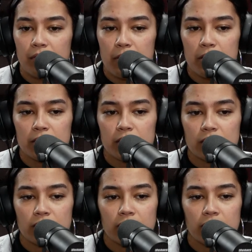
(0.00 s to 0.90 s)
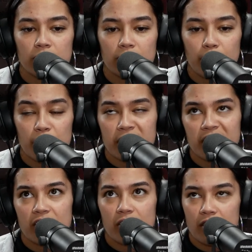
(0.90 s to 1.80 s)
people's
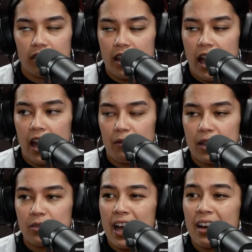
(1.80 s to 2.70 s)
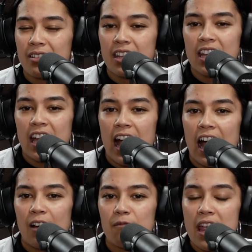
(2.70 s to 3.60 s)
persons. Mental health,
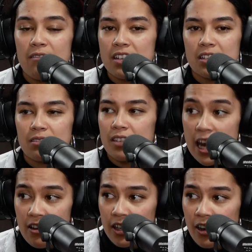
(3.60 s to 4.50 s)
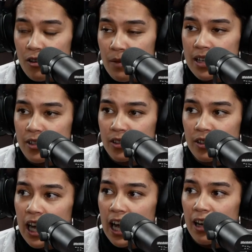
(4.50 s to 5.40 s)
even just here in the
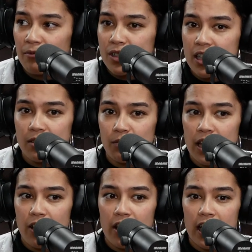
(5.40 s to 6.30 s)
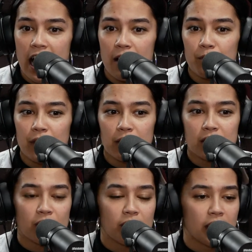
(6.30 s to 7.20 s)
Coromandel, since me growing up, there
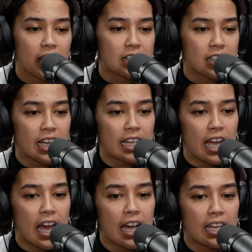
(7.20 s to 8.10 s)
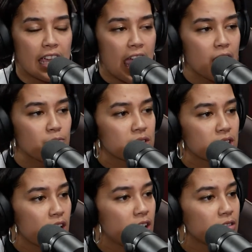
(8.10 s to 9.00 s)
were certain things like
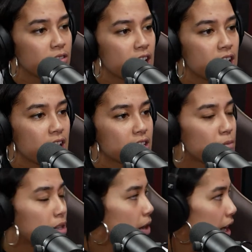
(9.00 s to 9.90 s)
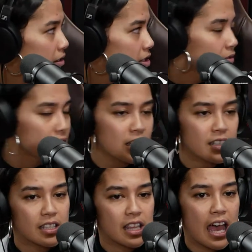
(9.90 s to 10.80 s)
CAMS, Child Adolescent Mental Health
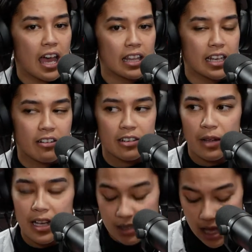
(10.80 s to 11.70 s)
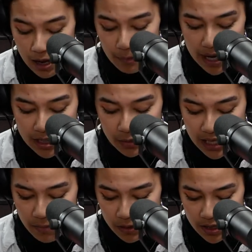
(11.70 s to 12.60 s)
Services. The nearest place base
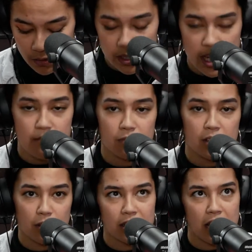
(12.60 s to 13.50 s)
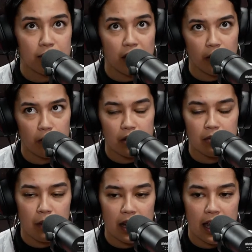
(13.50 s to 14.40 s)
was Hamilton or Thames a little
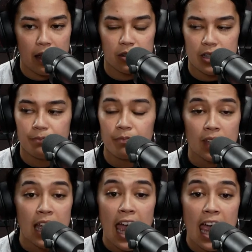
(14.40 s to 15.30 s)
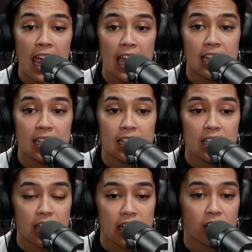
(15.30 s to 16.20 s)
bit, but mainly Hamilton.
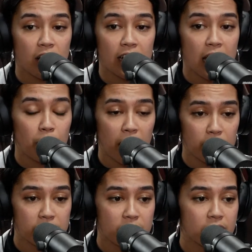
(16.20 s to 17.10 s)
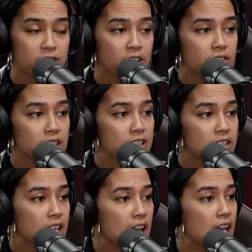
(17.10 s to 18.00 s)
And just growing up, while I was using the
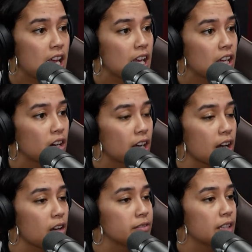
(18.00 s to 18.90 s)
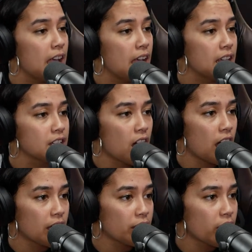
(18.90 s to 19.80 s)
services, they got cut off, and
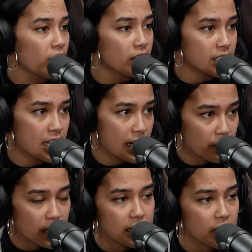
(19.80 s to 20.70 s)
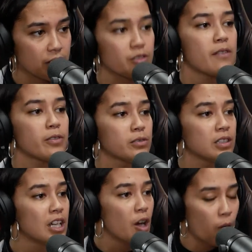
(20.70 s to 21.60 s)
I could no longer see anyone unless I could
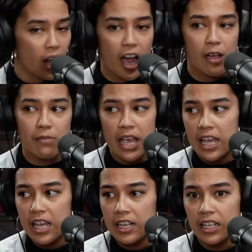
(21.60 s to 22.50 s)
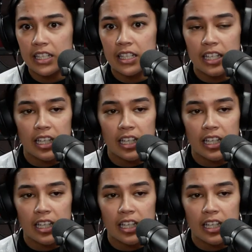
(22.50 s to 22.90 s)
travel while I'm in